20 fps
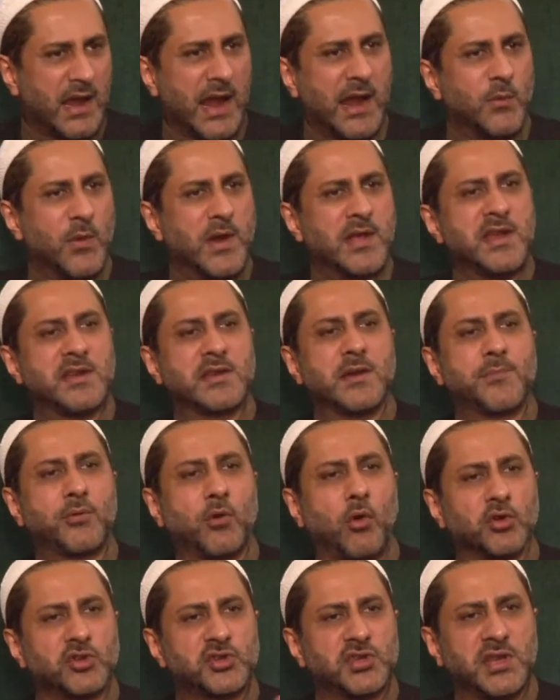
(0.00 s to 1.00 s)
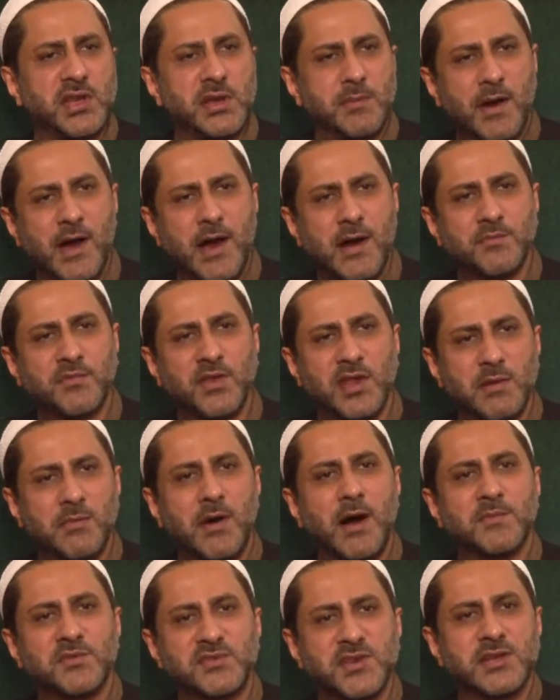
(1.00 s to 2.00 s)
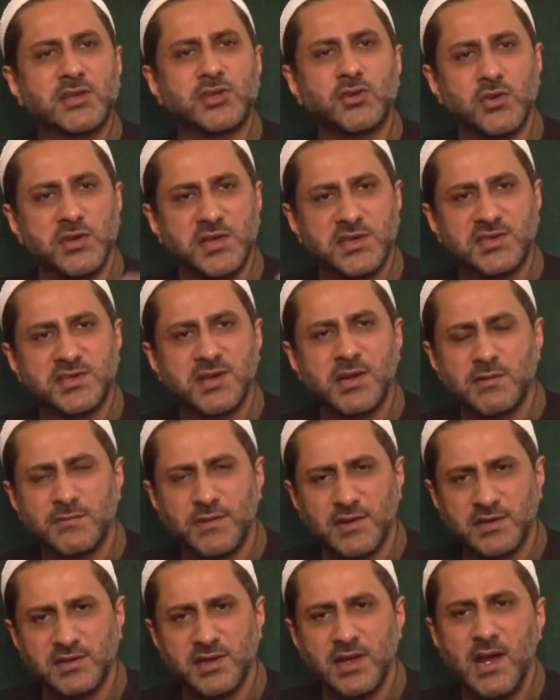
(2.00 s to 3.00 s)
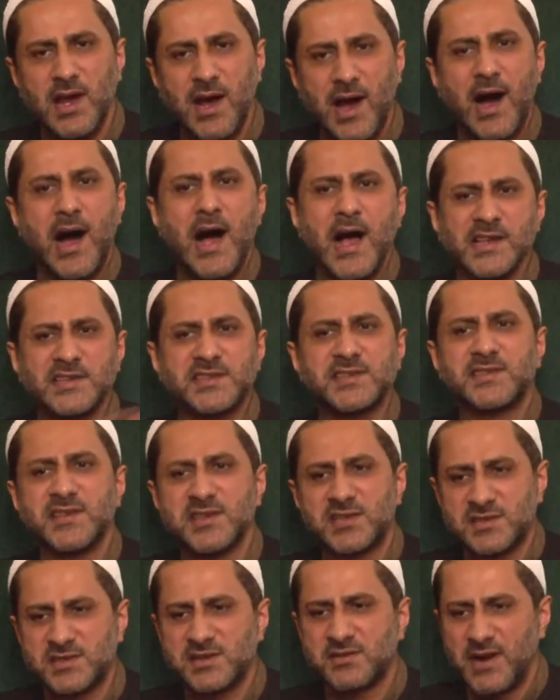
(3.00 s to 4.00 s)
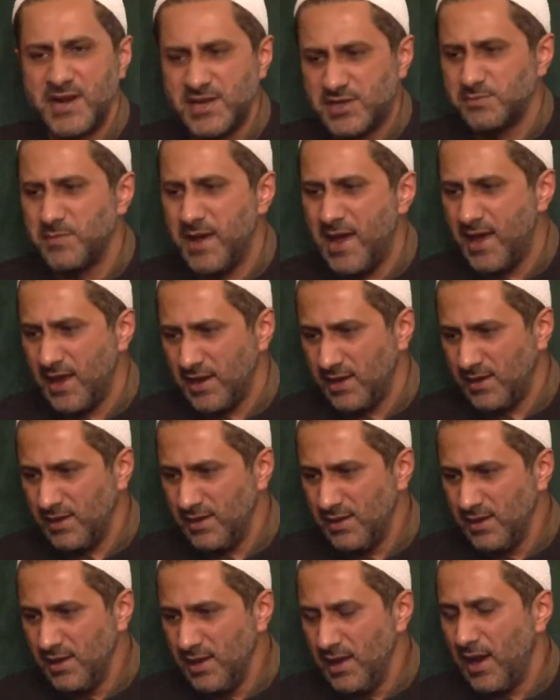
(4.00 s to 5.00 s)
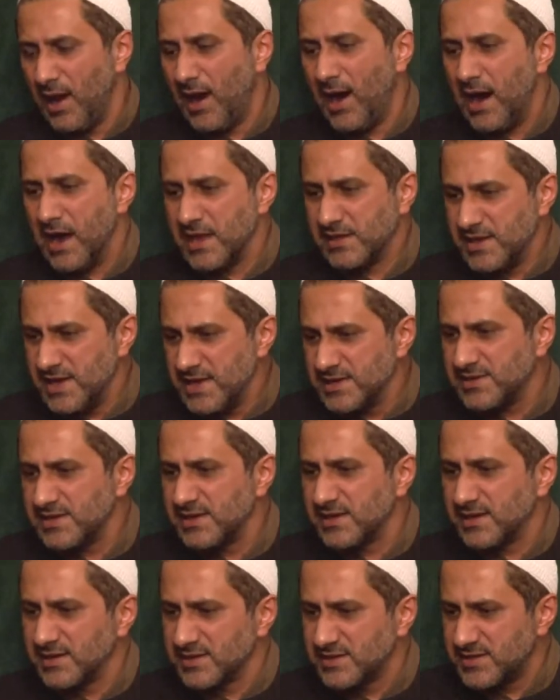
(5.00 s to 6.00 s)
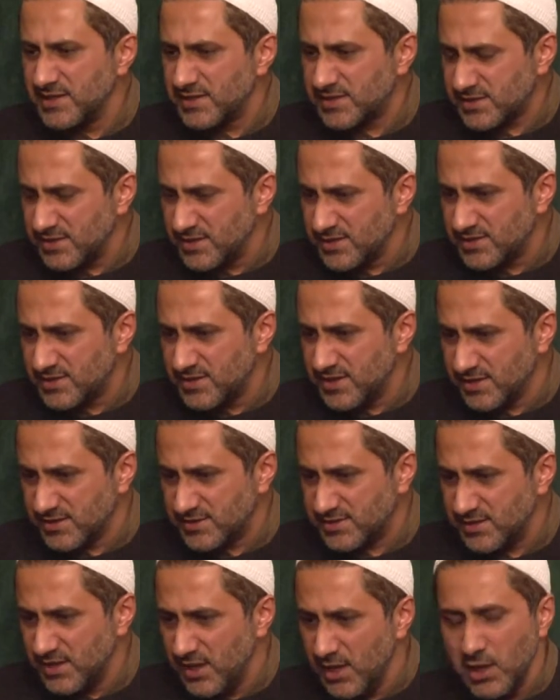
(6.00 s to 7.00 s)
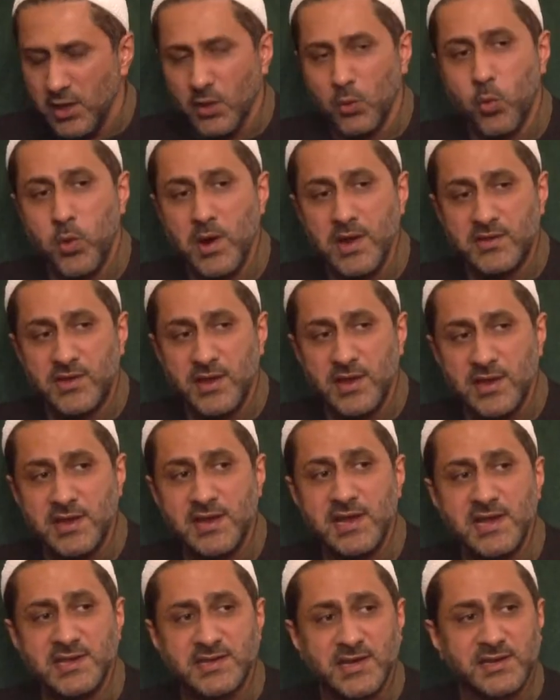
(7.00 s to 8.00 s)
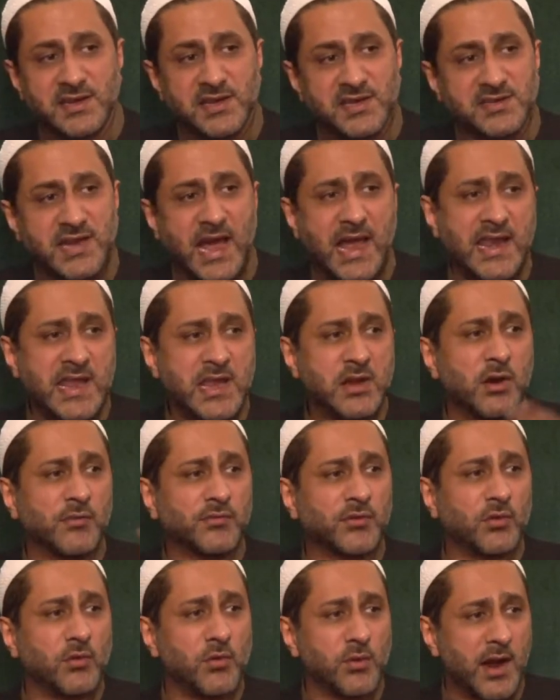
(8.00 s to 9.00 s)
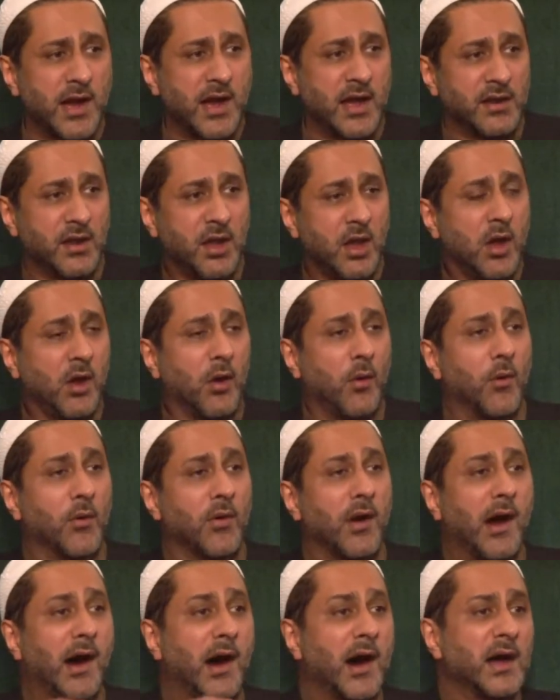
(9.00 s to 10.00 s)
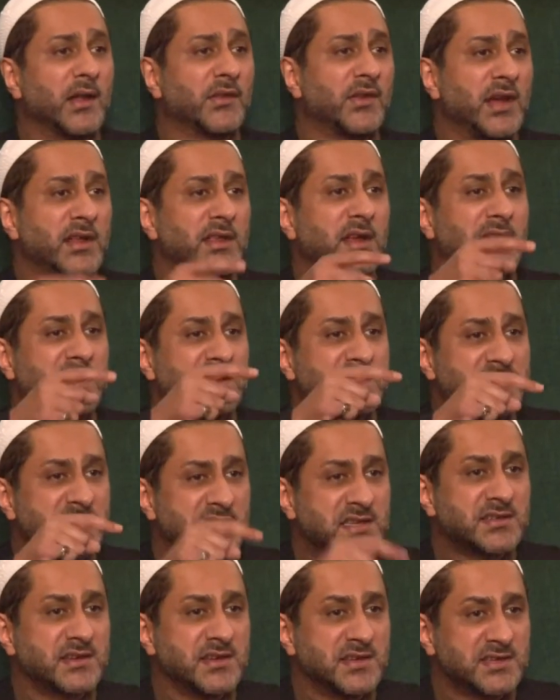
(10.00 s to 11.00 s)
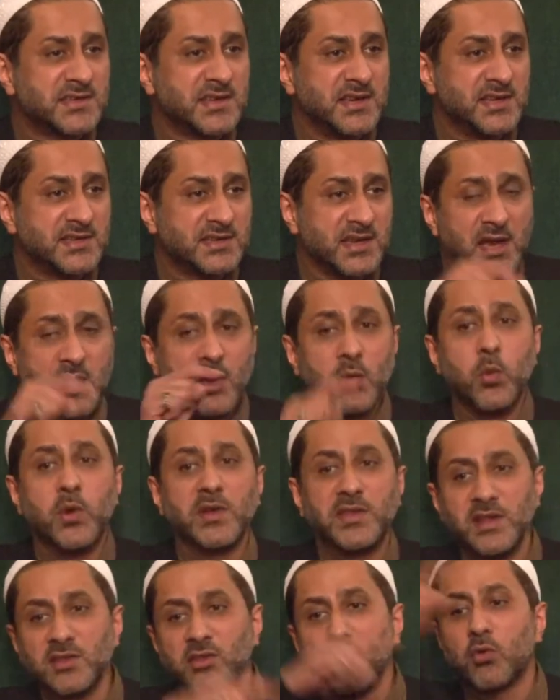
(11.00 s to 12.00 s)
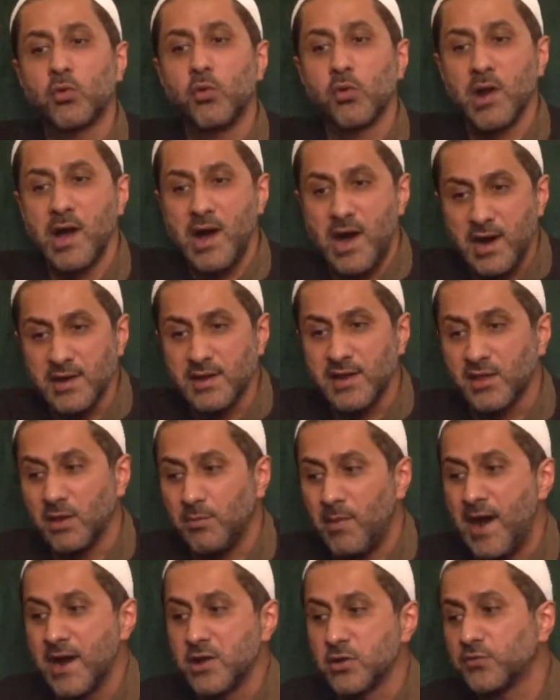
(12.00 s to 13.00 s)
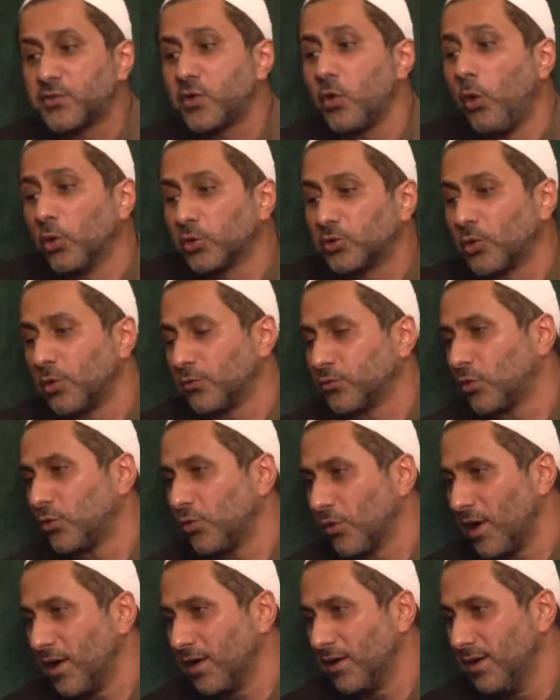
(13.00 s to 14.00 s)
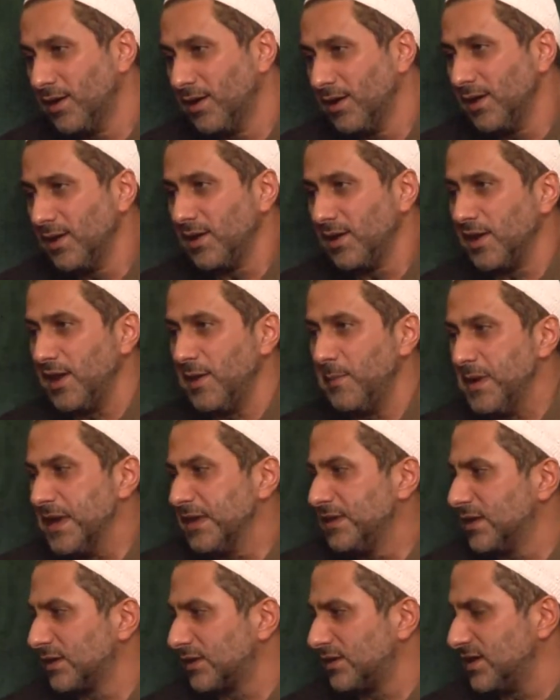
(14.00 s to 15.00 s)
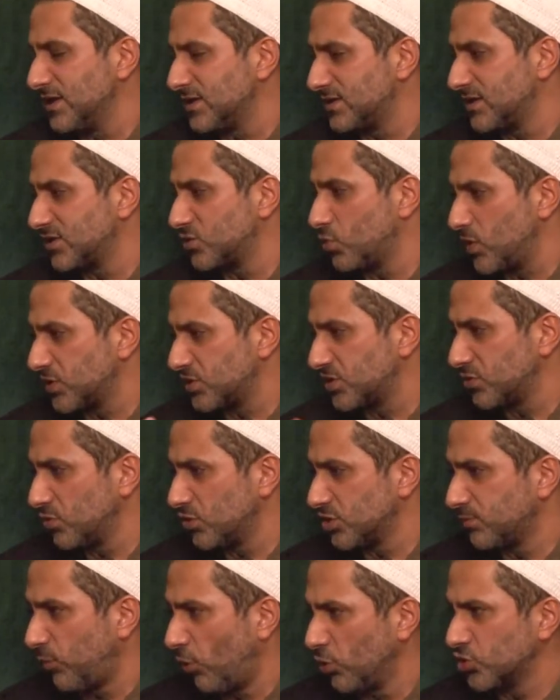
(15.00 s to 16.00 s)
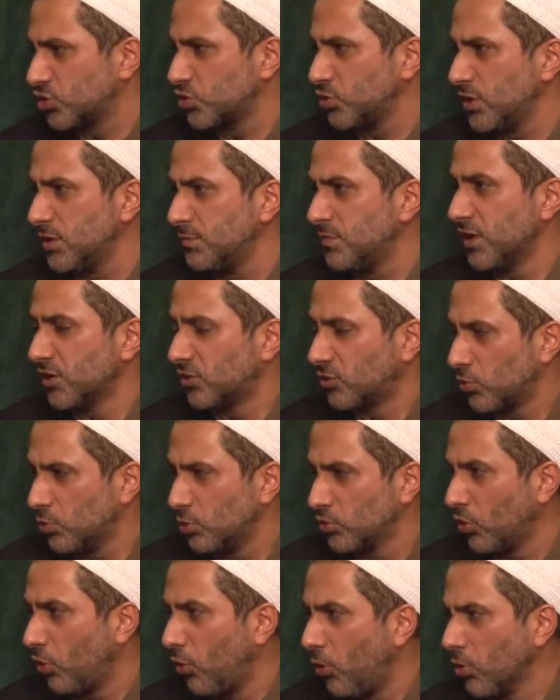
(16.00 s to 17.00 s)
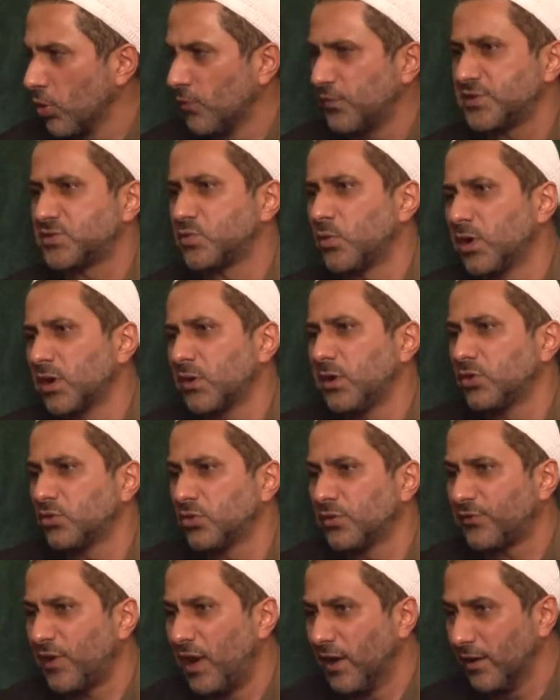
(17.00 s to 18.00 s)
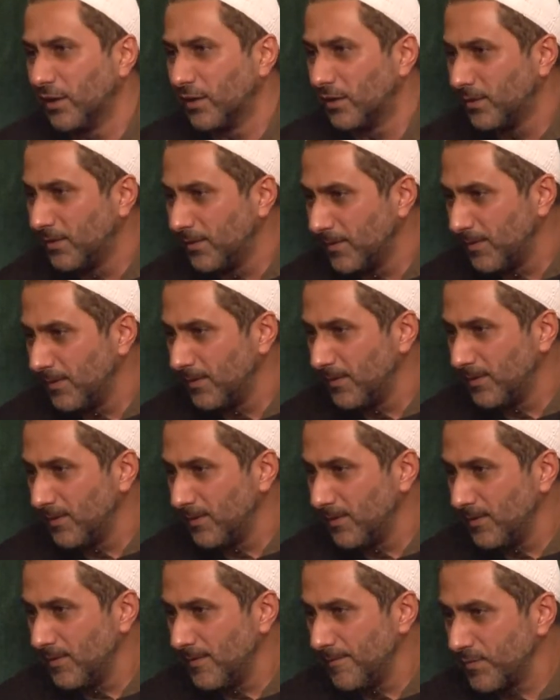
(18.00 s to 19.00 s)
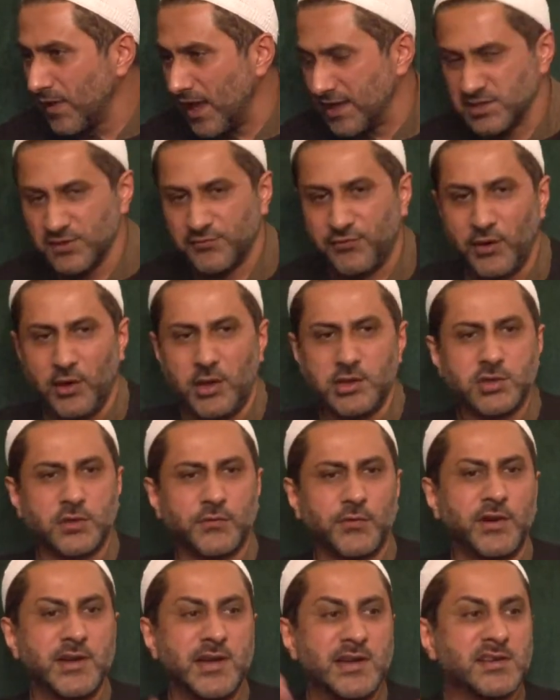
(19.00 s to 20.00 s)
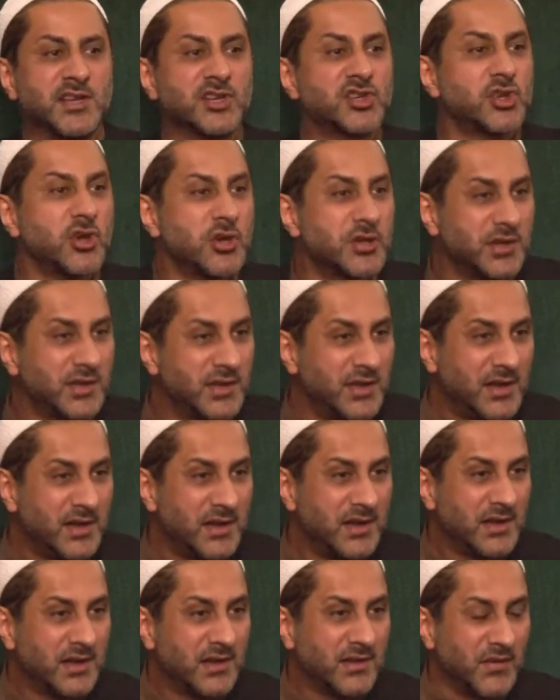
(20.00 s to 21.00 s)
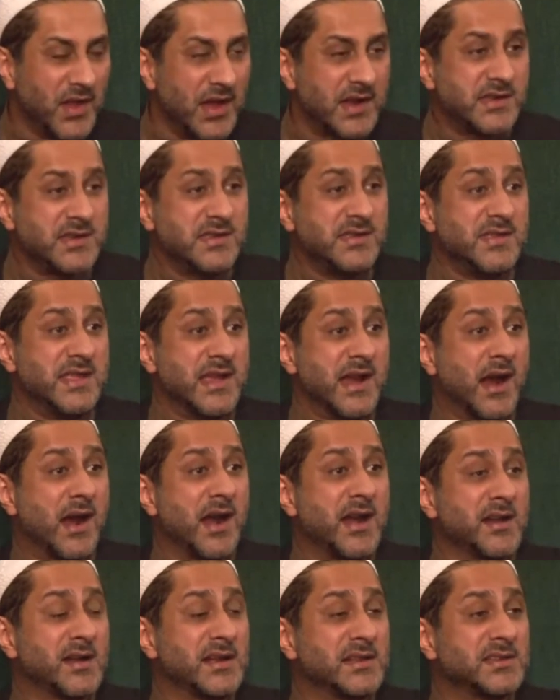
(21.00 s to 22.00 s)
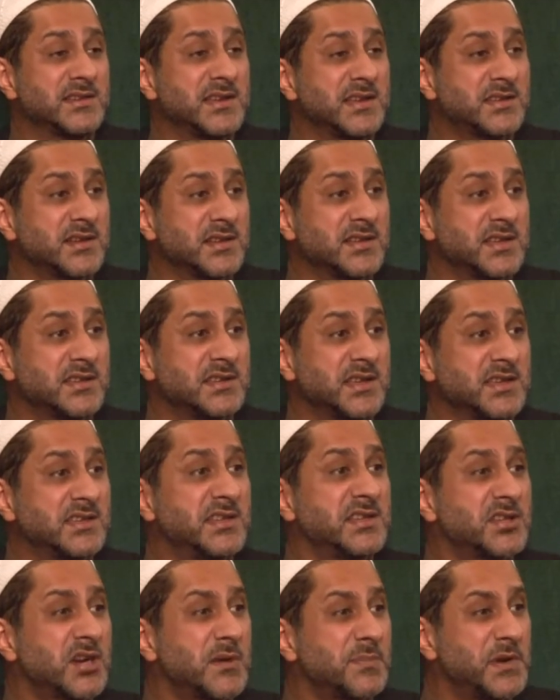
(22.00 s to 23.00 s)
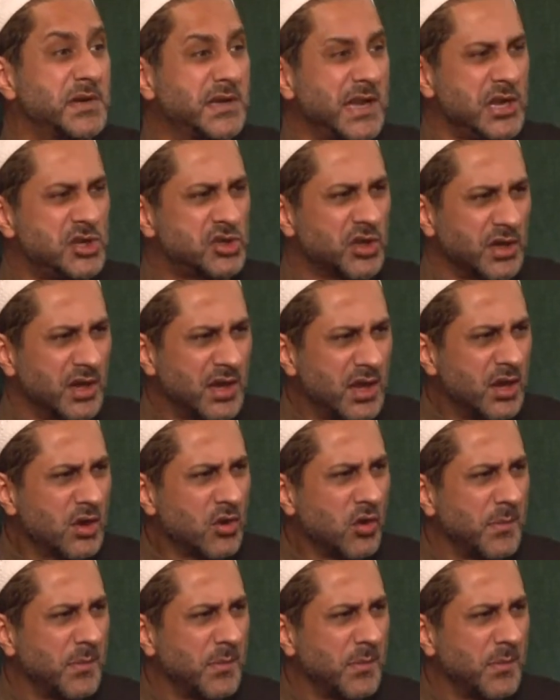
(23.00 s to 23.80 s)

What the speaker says: And when it approached the Imam said to his servant, "Ask this great man, are these inconsistencies within his understanding of the Quran, or are they the consistencies within the Quran and the mind of the author of the Quran?" Immediately as this question was posed to him, he threw the whole of his work into the fire. As a philosopher, he understood that there are inconsistencies in his interpretation.